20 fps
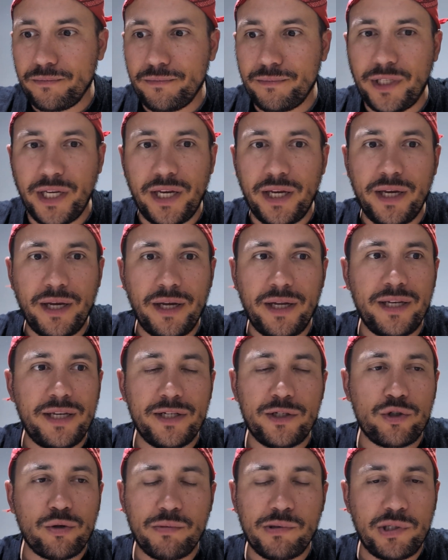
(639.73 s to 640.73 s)
the
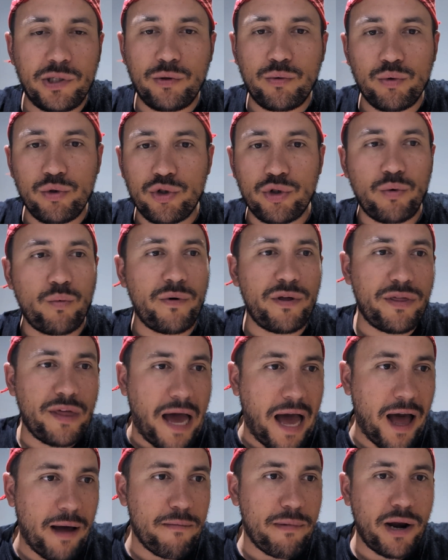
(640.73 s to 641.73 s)
substitution with
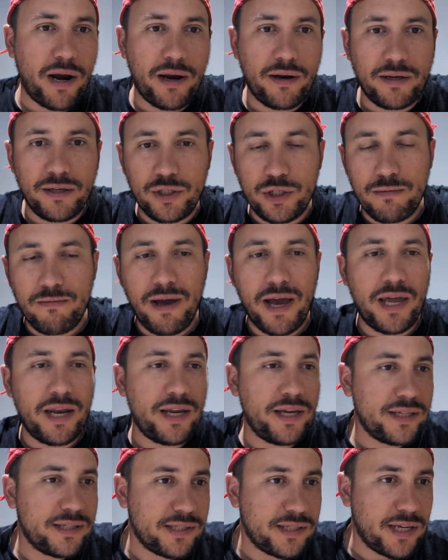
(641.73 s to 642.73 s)
Abraham,
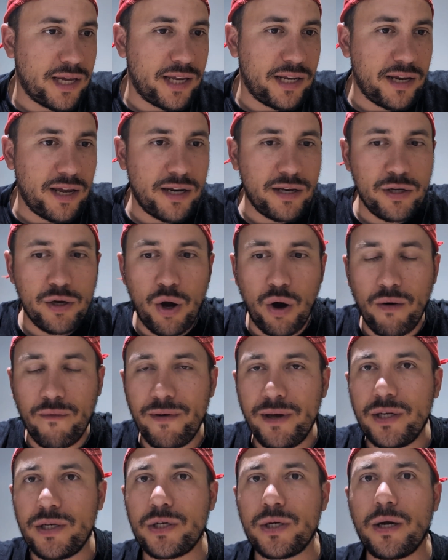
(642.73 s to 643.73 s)
Jimenez, and
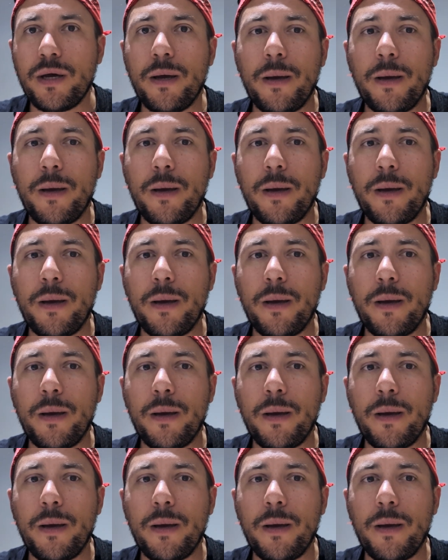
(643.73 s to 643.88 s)
Jovic.